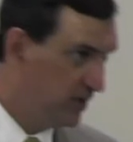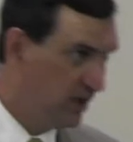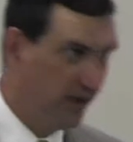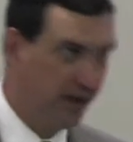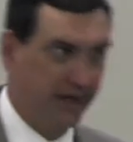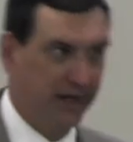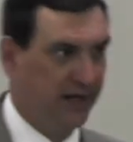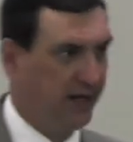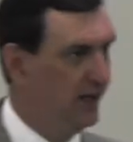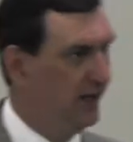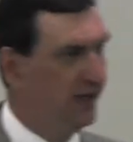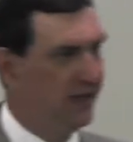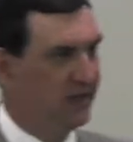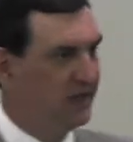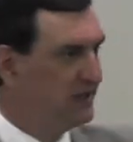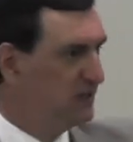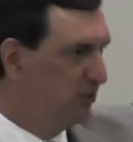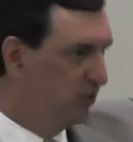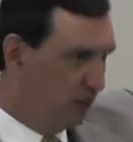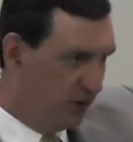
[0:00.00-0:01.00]
hunting
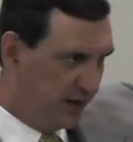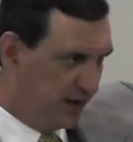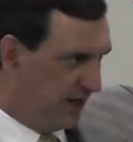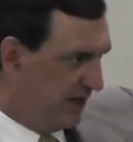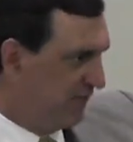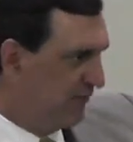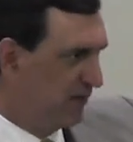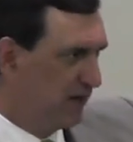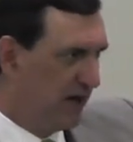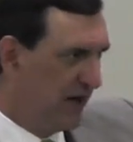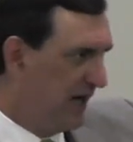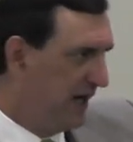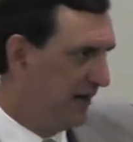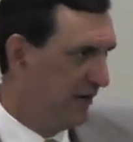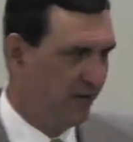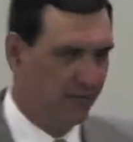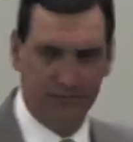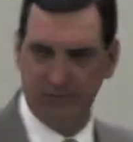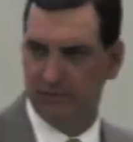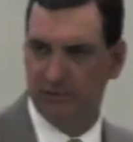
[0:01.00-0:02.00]
lease, whatever. I
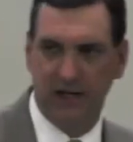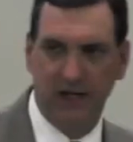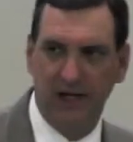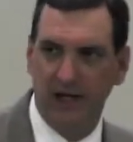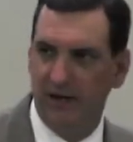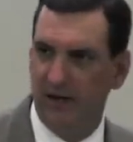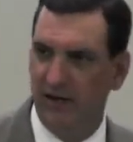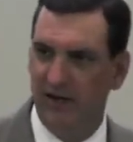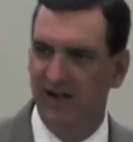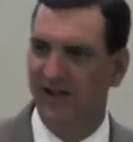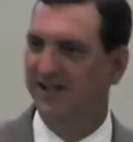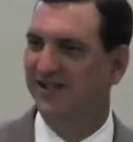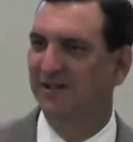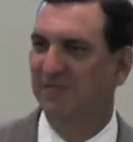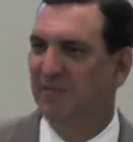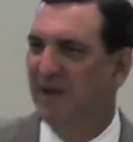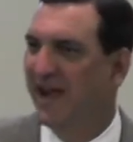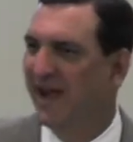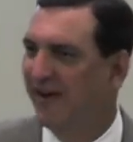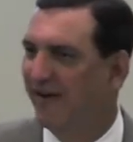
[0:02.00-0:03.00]
don't care. It
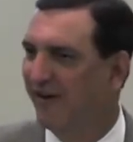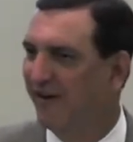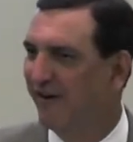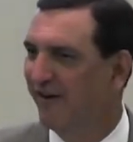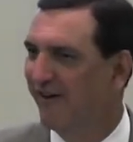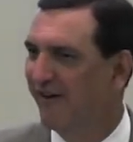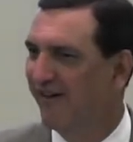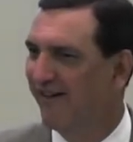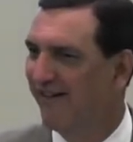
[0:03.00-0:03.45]
doesn't matter.